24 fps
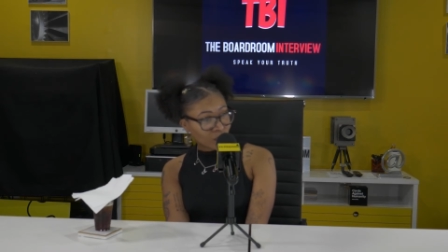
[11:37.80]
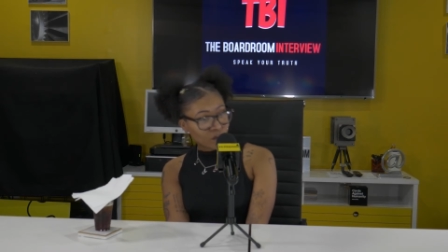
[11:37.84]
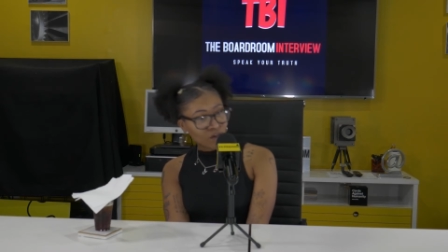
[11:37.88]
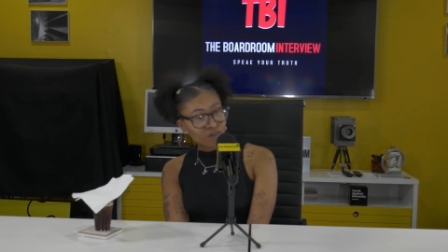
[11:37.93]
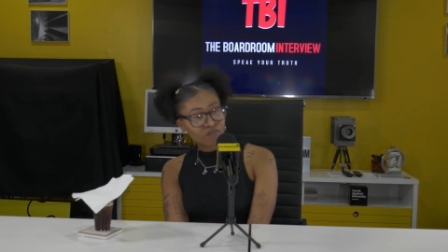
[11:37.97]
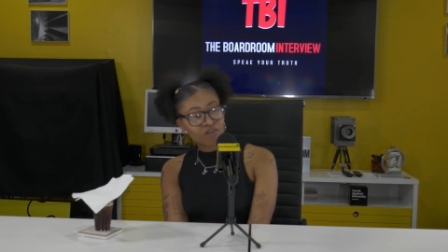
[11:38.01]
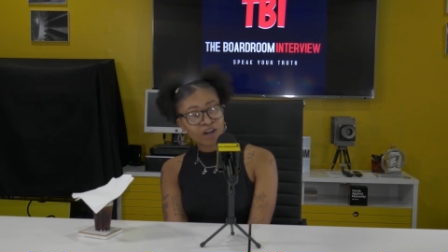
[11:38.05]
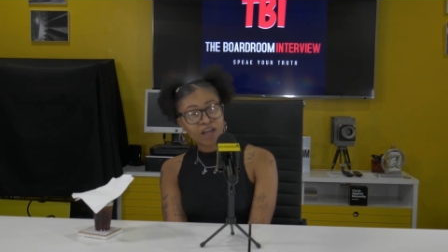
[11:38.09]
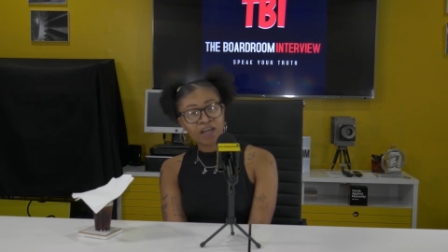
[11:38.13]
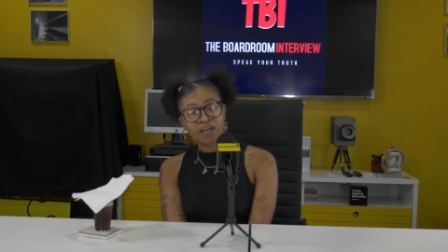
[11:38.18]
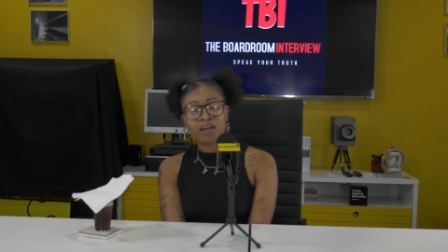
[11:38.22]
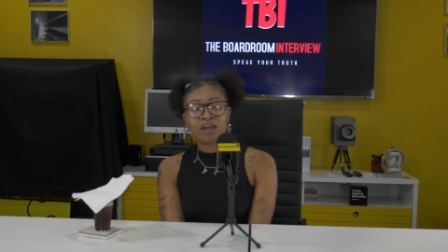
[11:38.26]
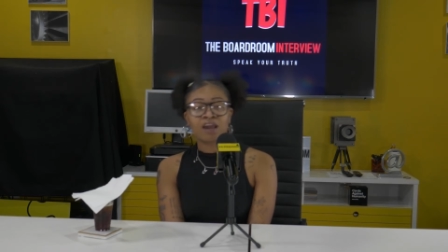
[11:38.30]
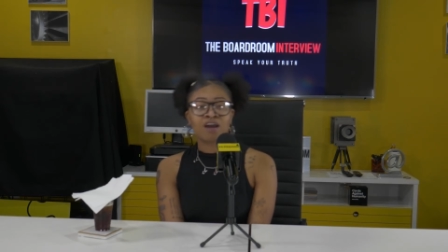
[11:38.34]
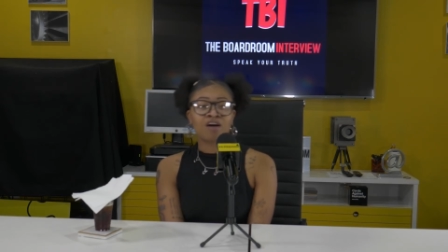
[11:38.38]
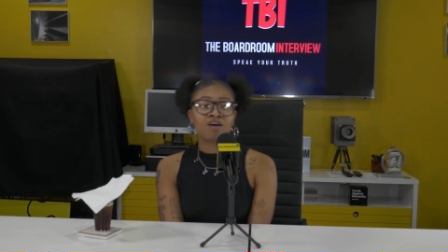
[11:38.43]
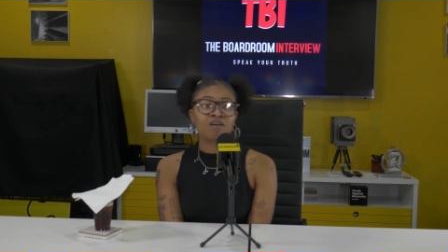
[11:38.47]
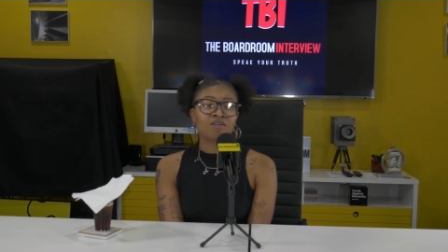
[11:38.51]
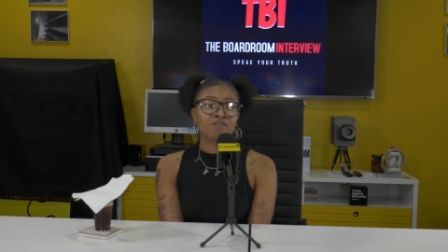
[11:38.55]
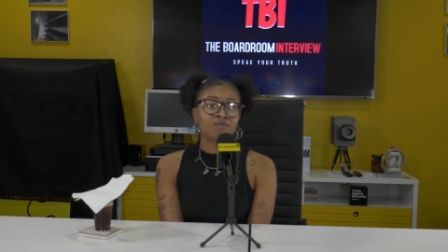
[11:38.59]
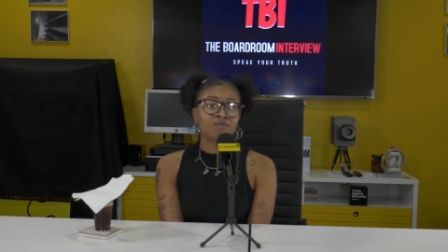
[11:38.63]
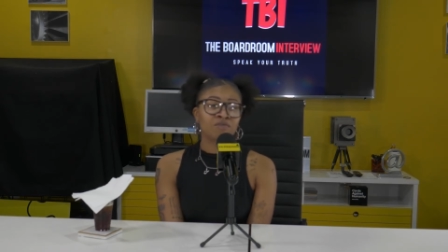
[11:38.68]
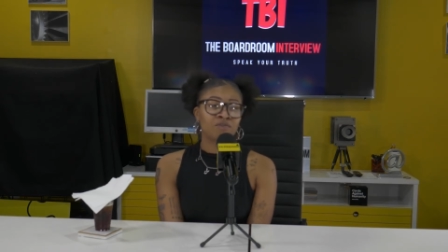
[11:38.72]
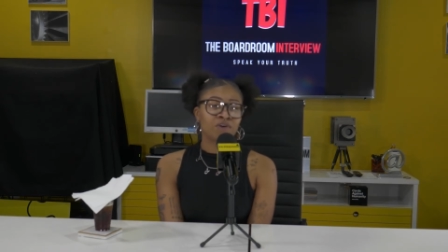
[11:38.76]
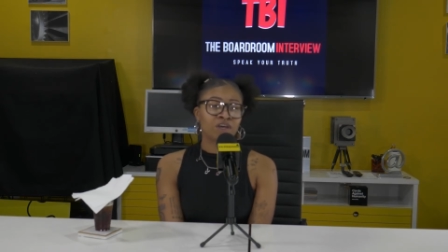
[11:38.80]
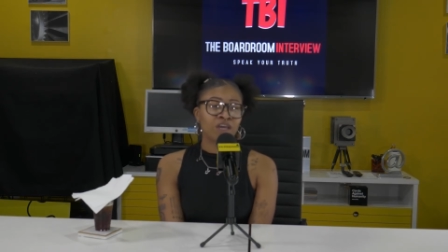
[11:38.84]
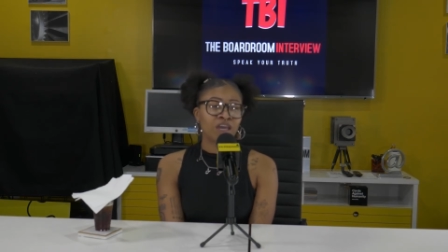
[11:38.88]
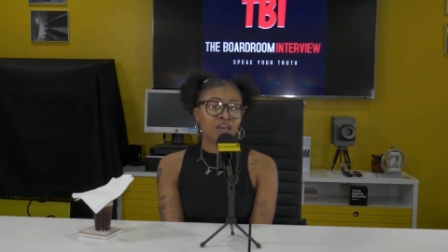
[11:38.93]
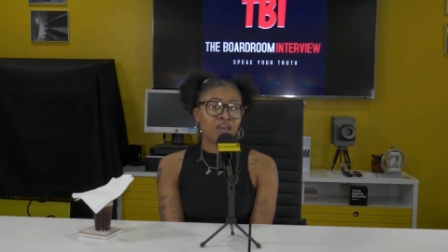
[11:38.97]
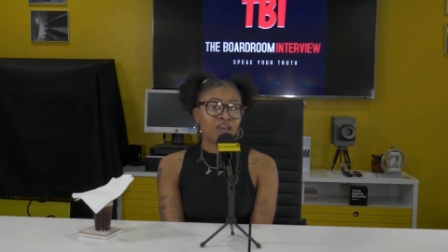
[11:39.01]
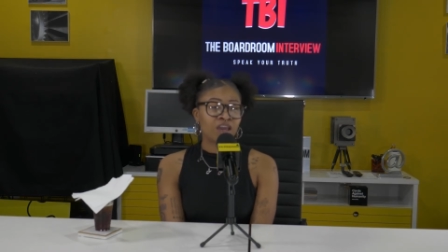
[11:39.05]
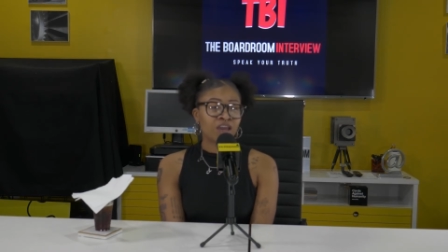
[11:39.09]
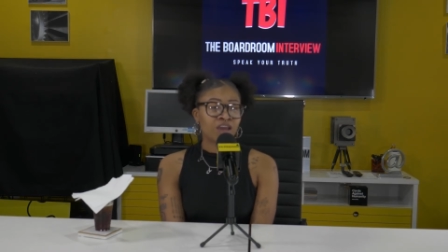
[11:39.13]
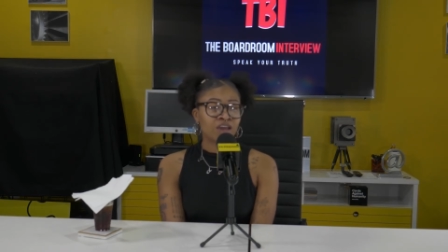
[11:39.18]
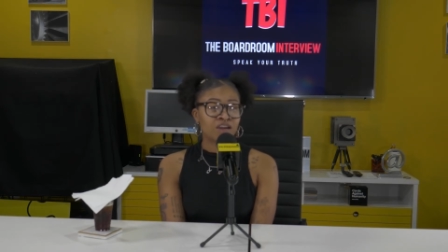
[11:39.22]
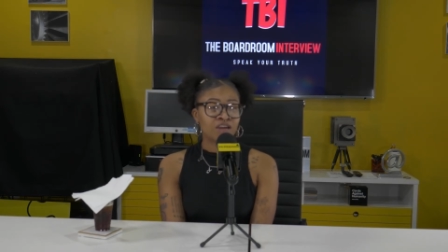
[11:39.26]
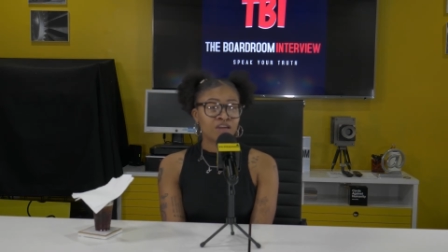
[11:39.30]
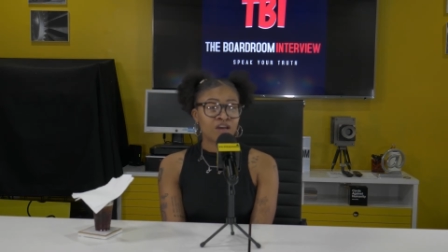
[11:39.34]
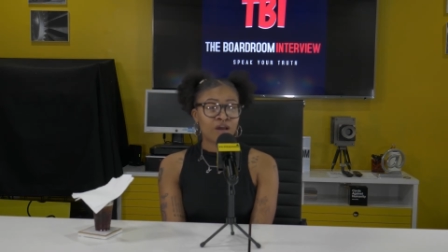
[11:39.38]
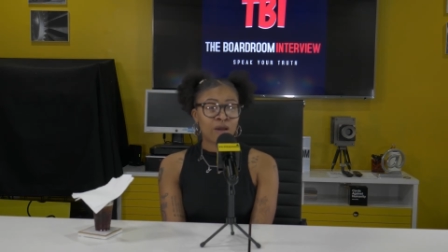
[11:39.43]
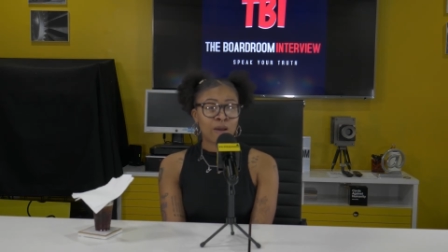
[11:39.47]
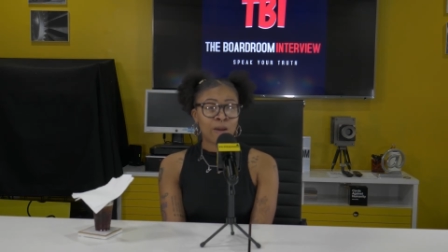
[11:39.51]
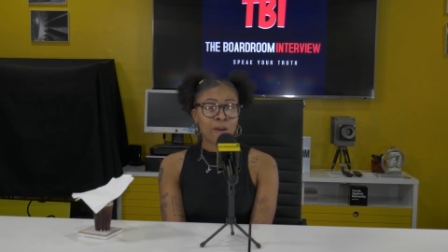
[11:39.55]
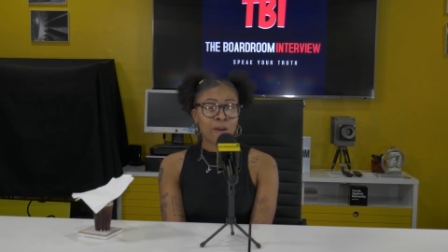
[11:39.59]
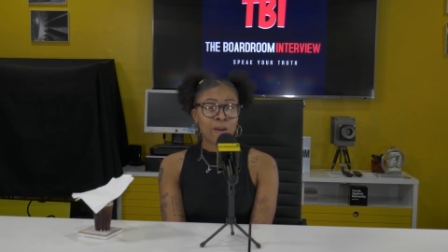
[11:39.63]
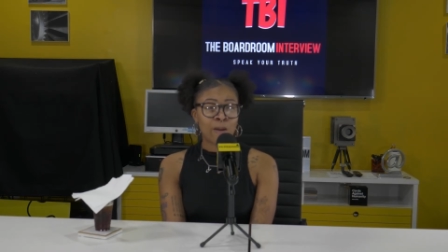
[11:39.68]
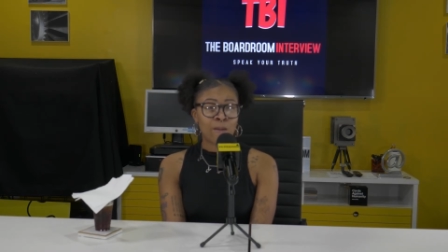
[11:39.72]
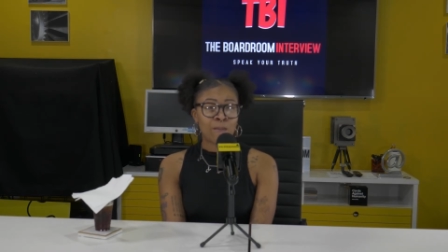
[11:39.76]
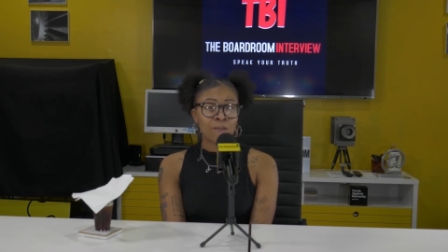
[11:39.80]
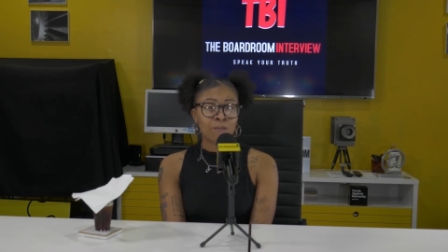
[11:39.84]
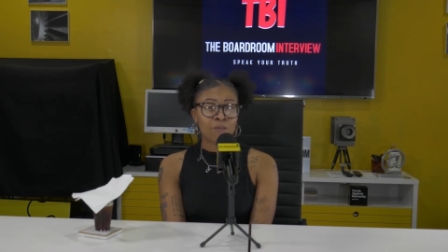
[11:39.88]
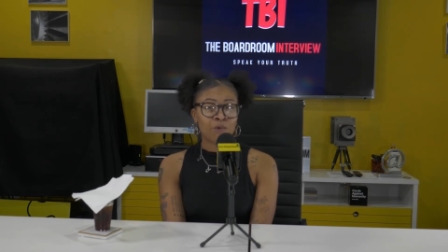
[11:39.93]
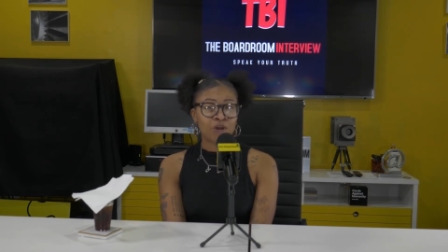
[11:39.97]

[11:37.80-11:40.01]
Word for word: right now and um,